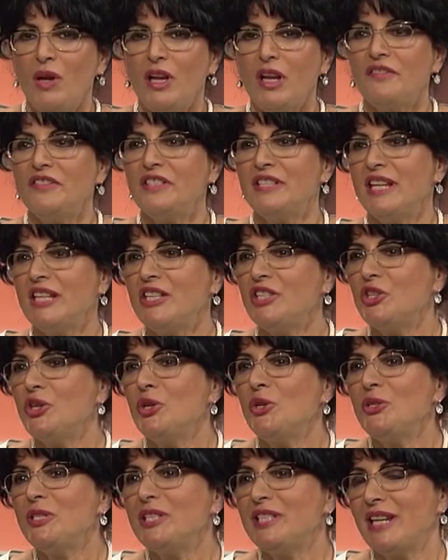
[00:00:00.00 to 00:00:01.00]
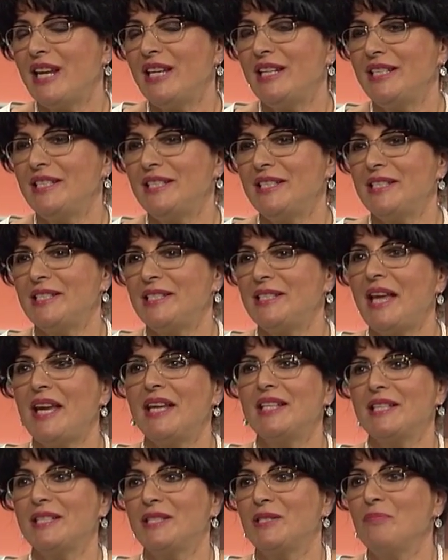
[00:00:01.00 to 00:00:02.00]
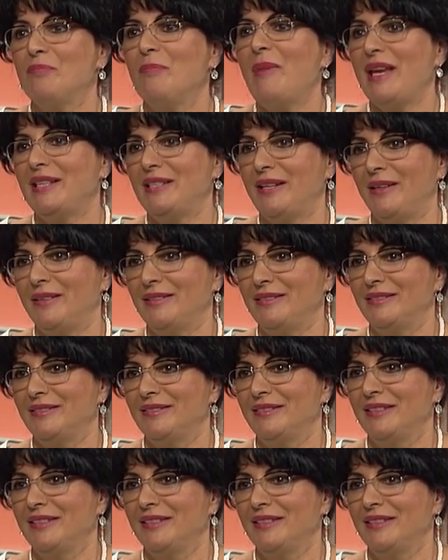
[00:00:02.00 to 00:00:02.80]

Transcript: Well, I've seen two studies that say it doesn't matter.